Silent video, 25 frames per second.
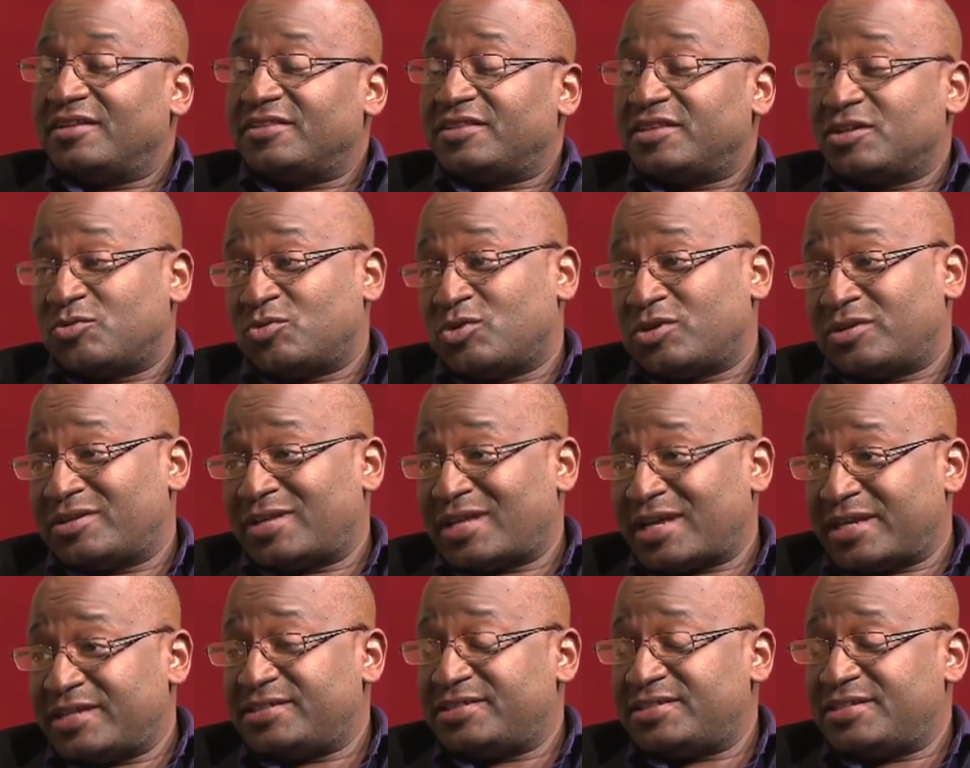There were
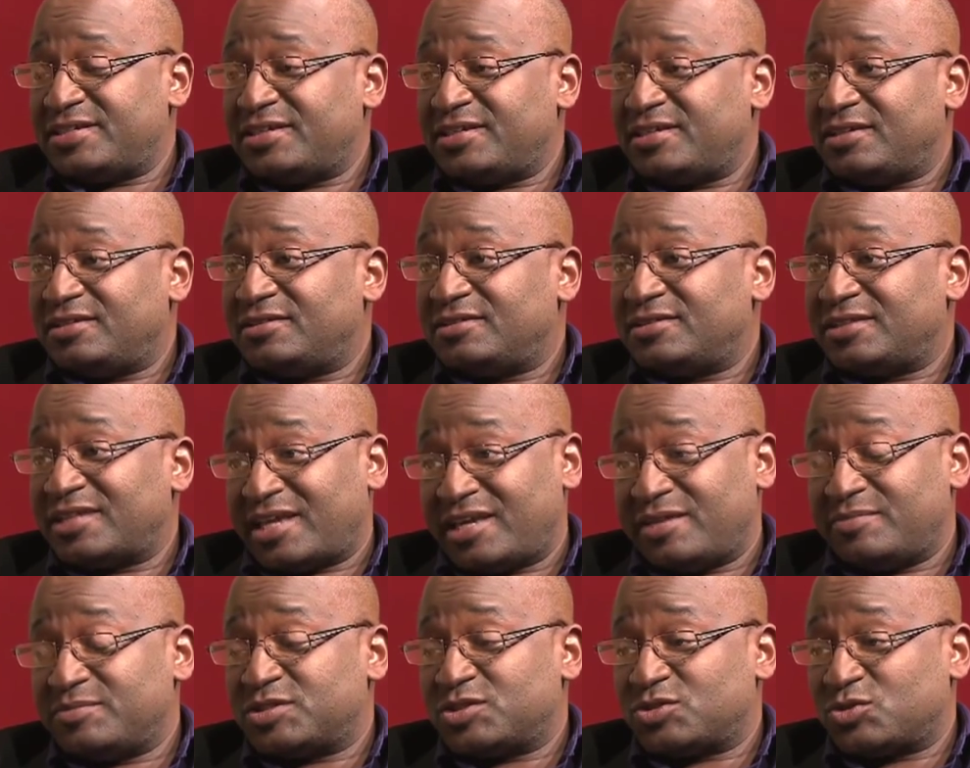19
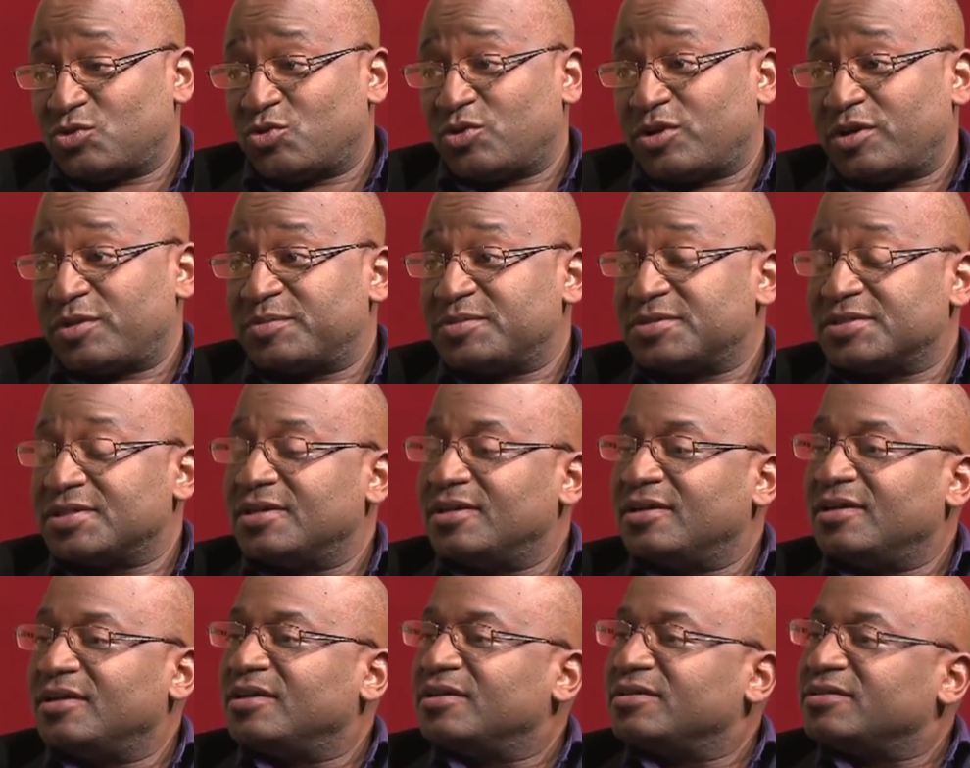named storms.
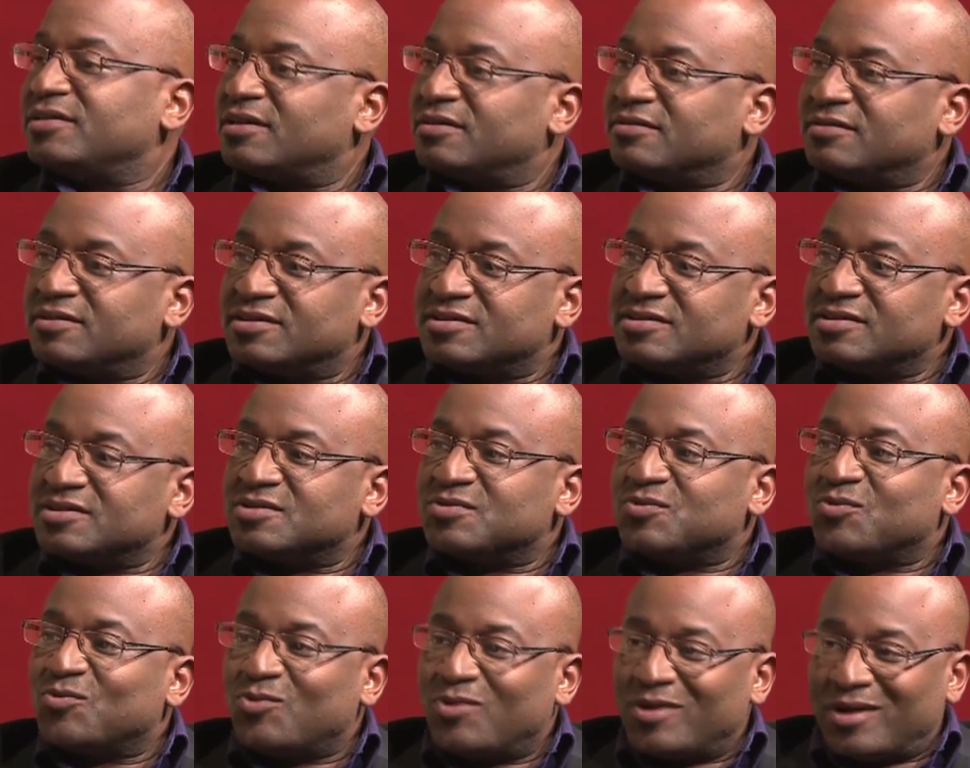Now, this
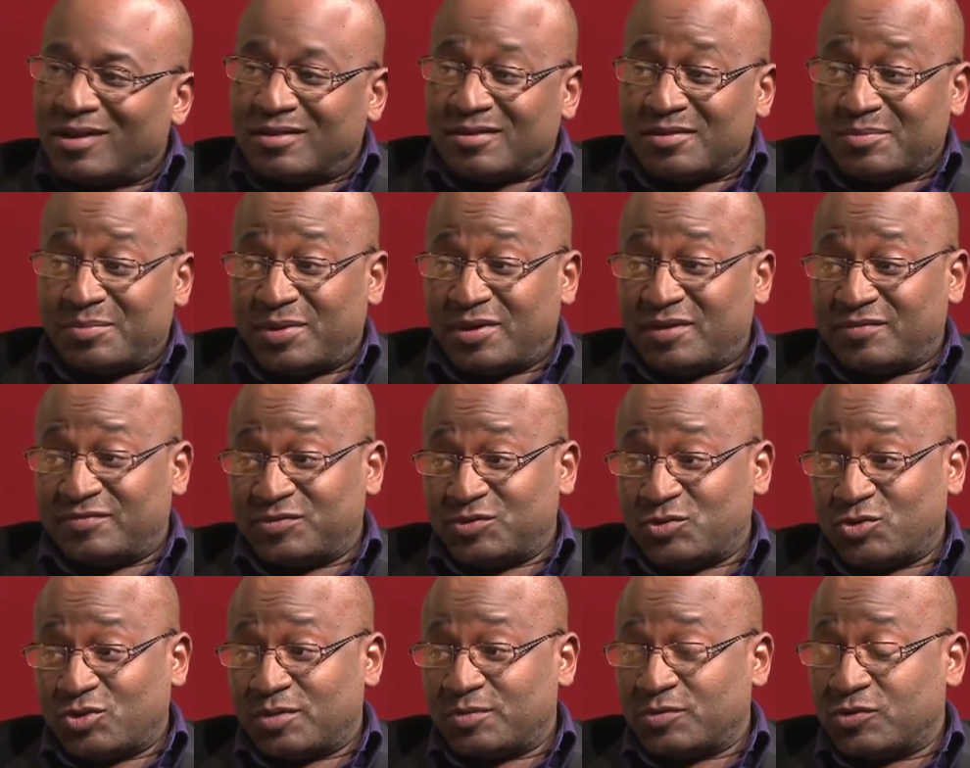is well above
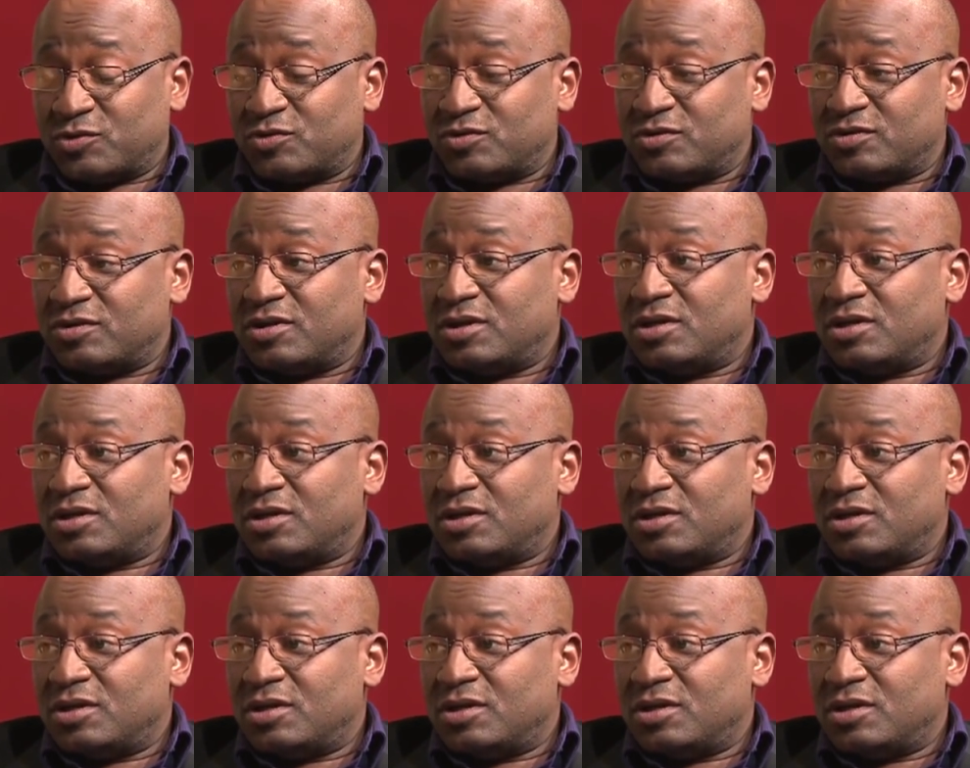normal.